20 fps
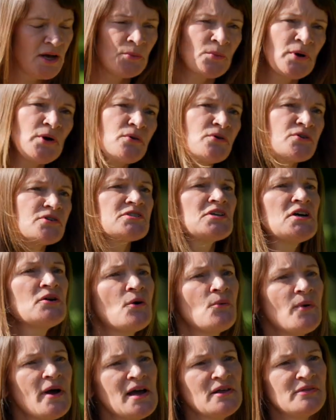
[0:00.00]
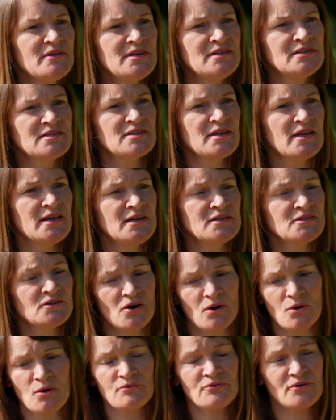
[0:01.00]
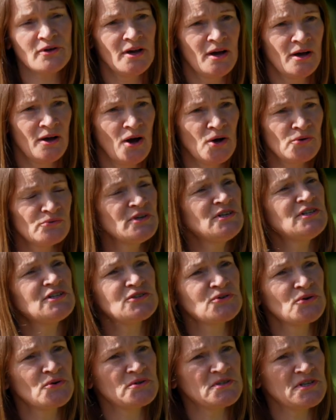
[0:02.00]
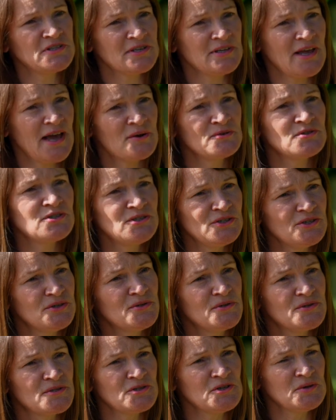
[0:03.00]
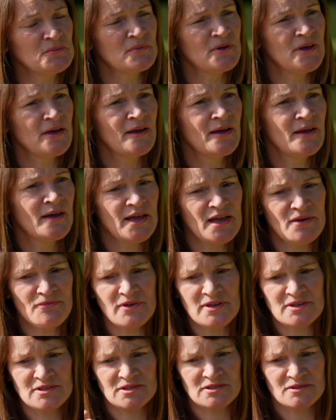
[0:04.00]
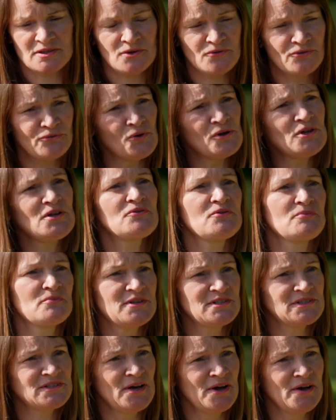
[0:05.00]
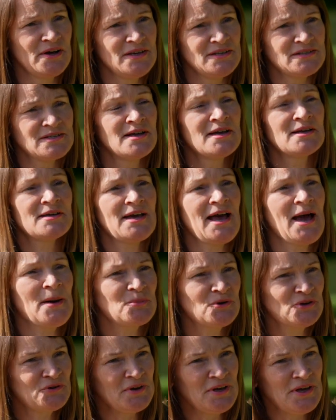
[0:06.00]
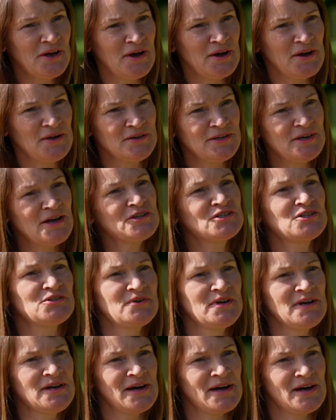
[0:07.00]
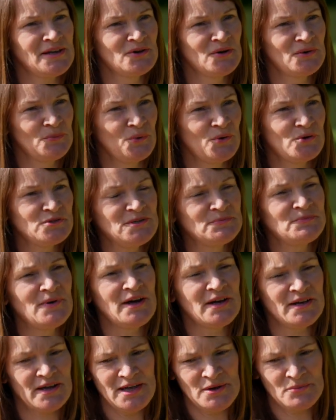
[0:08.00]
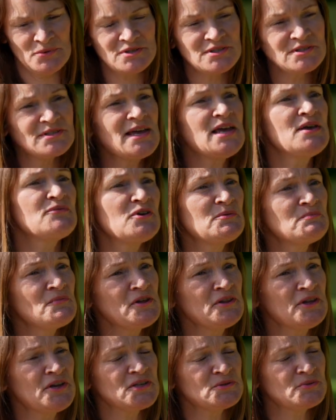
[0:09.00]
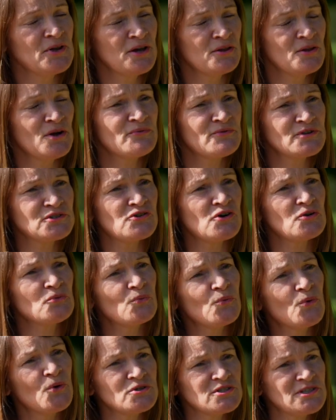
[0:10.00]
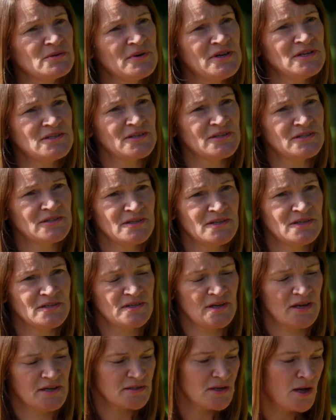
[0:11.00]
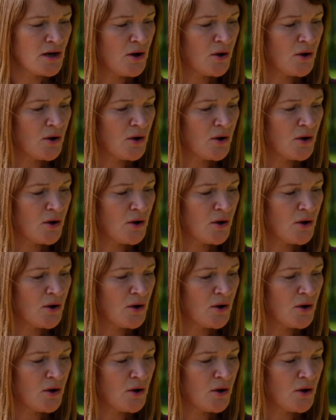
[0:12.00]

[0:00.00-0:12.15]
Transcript: We're also aware these days of our resources and how to use them. If it's falling from the skies, capture it in guttering and a water butt. It will save you money because a lot of us are on water meters these days.